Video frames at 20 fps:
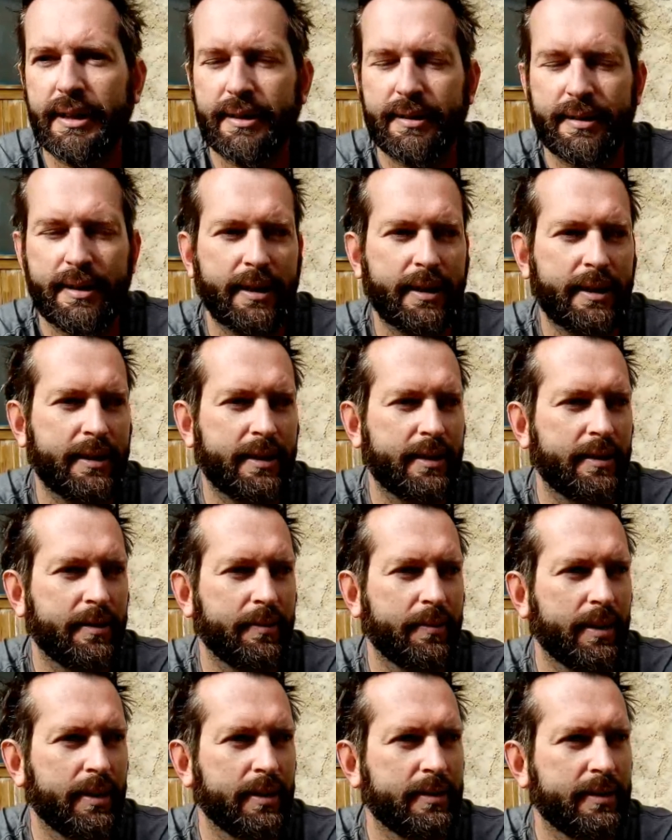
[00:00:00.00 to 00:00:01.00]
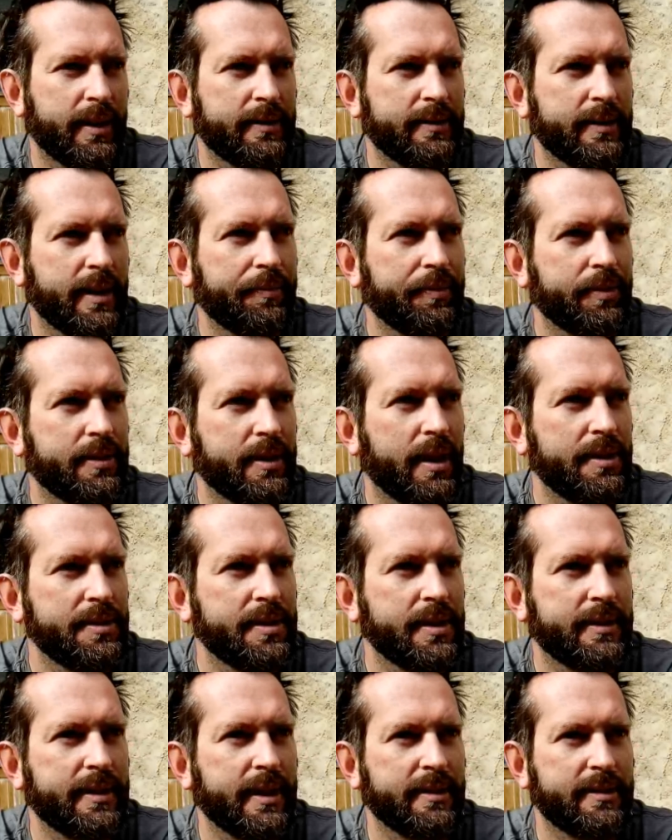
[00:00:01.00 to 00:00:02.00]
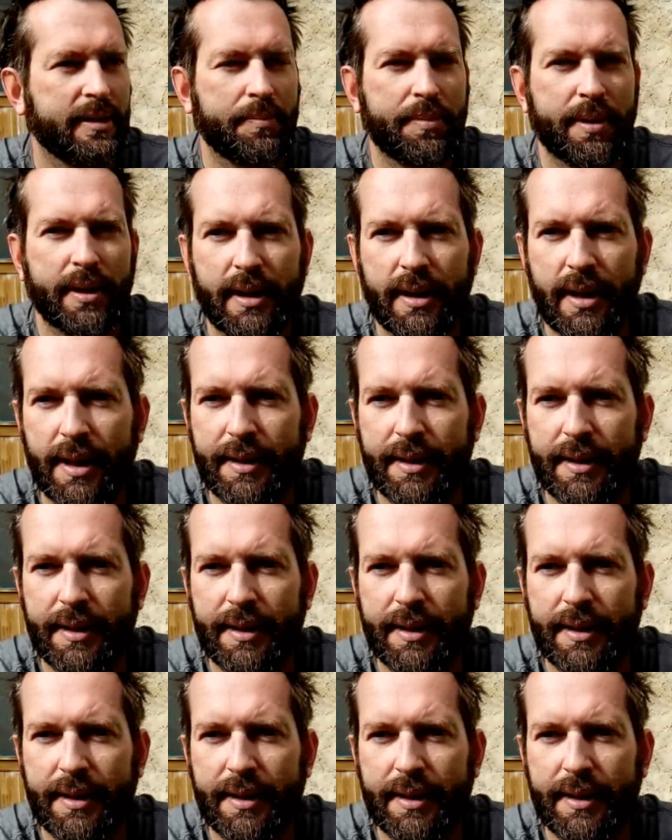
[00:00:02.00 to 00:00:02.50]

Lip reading: It's like it takes advertising, it takes something.